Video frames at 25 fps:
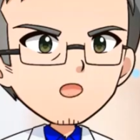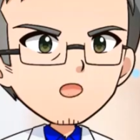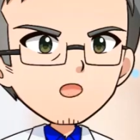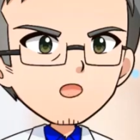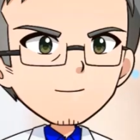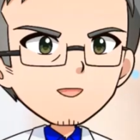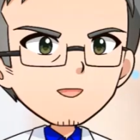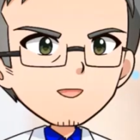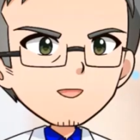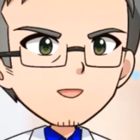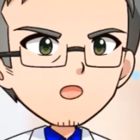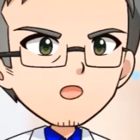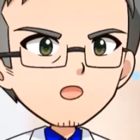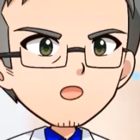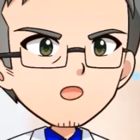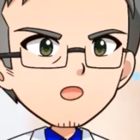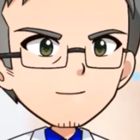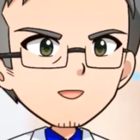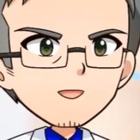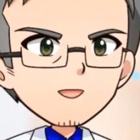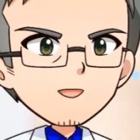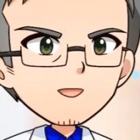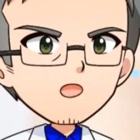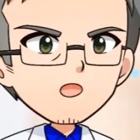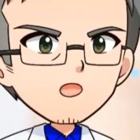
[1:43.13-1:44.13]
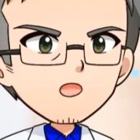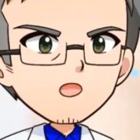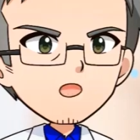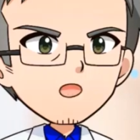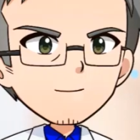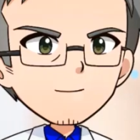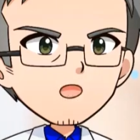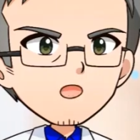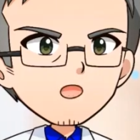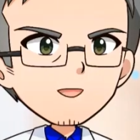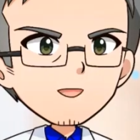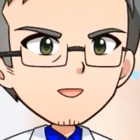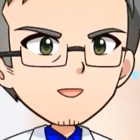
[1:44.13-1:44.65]
of a box is a unit
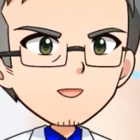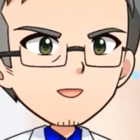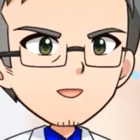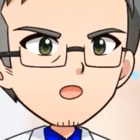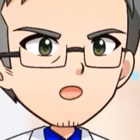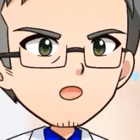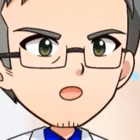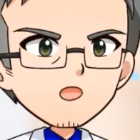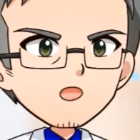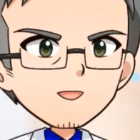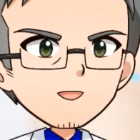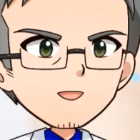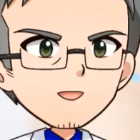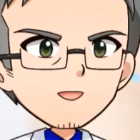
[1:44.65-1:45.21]
called a byte.